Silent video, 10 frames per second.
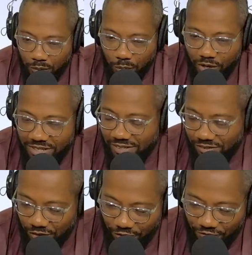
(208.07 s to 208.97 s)
What
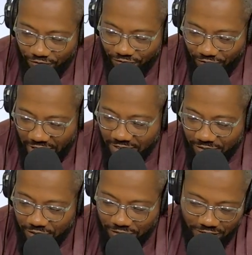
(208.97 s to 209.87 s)
is your
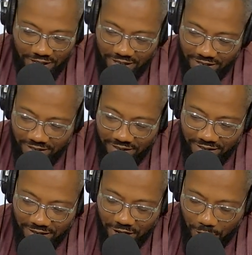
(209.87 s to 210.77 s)
favorite thing
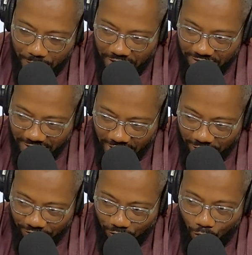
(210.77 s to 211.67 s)
about
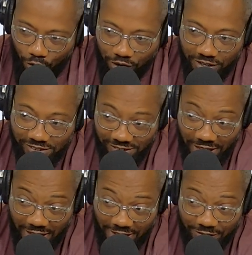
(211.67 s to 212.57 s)
904
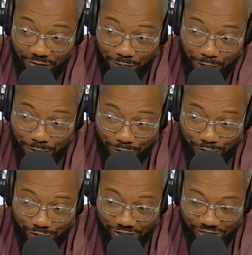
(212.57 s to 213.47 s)
aside from
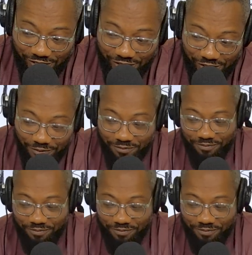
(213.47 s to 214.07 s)
WJCT?